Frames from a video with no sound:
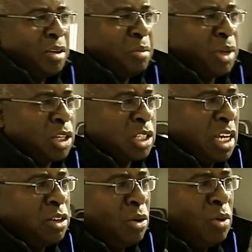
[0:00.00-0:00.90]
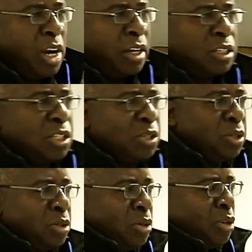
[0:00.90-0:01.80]
because I don't want us
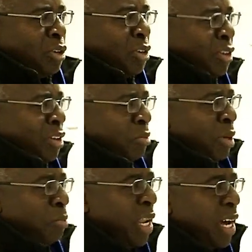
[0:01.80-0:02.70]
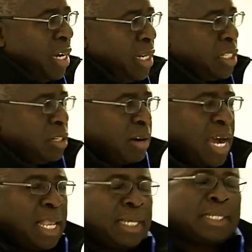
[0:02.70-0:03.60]
to be blinded to
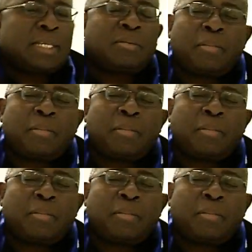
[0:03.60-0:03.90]
reality.